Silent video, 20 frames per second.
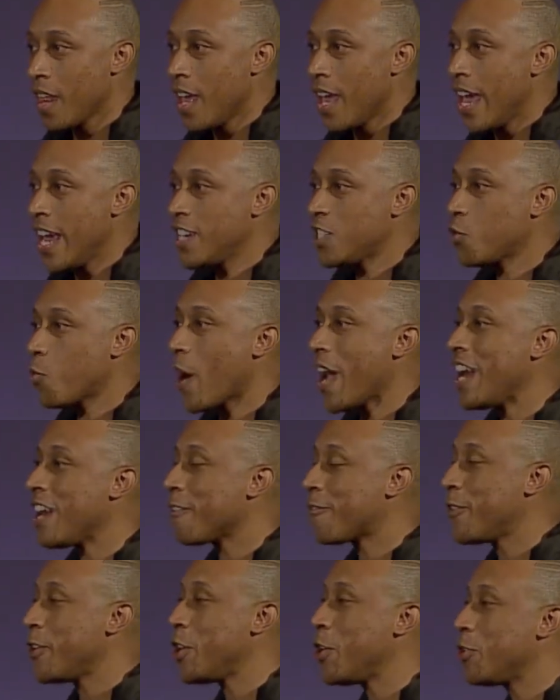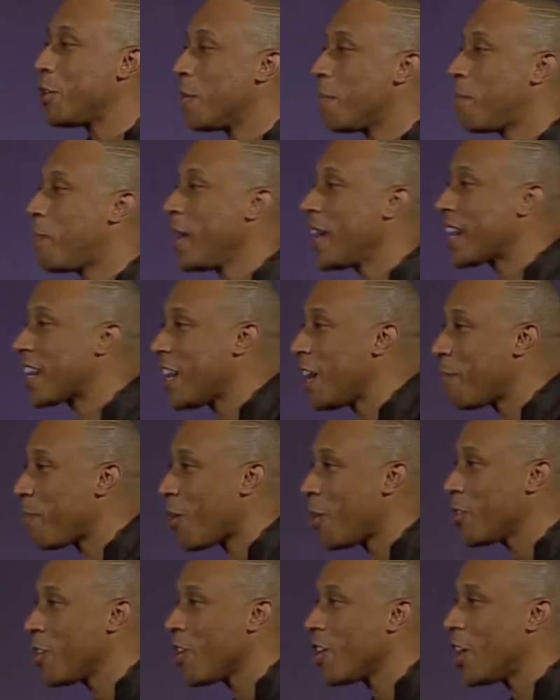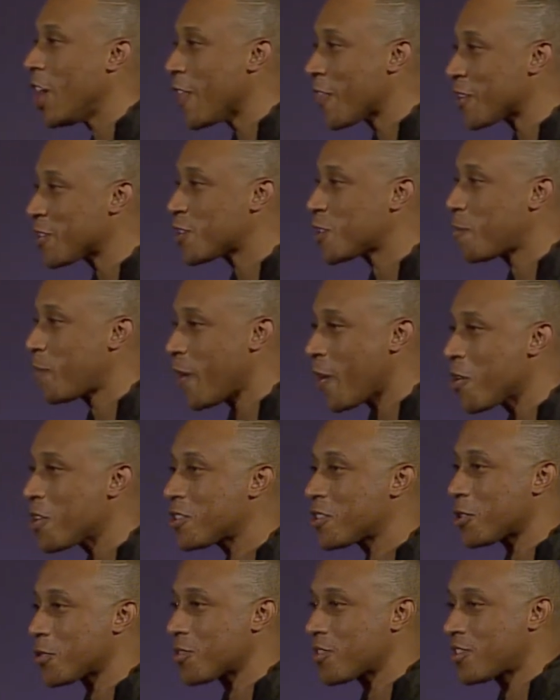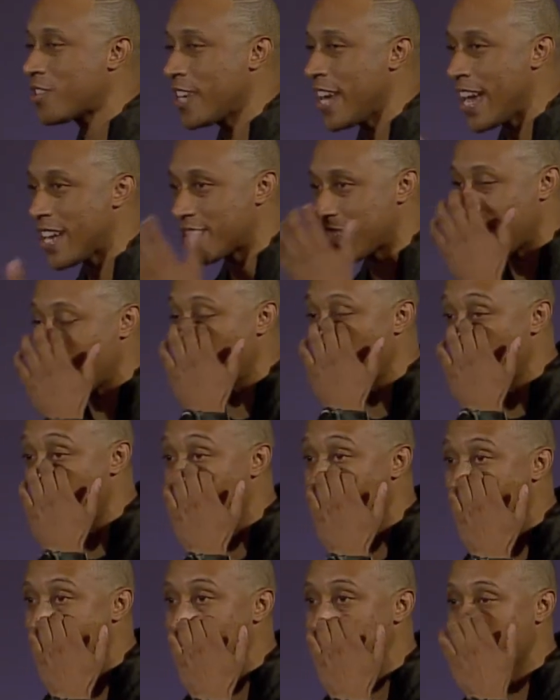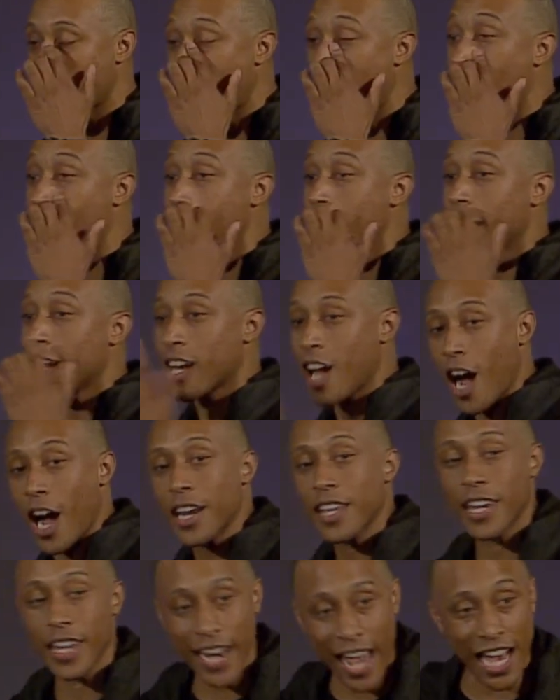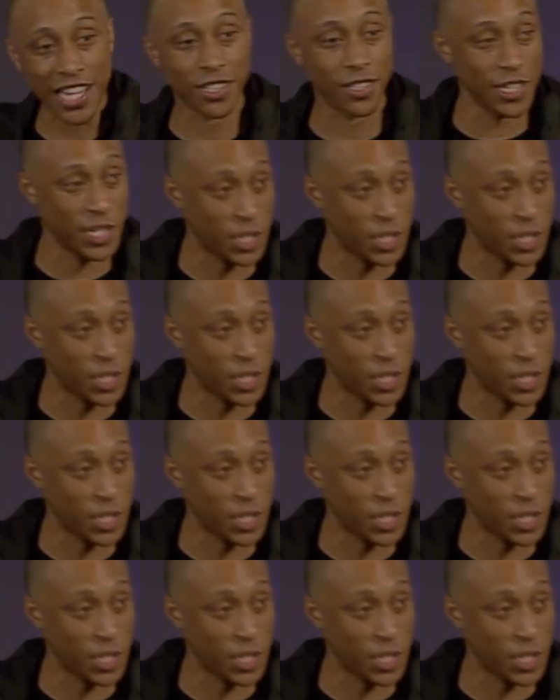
He's waiting for you to pick up on your other spiritual sense and realize, oh, God can actually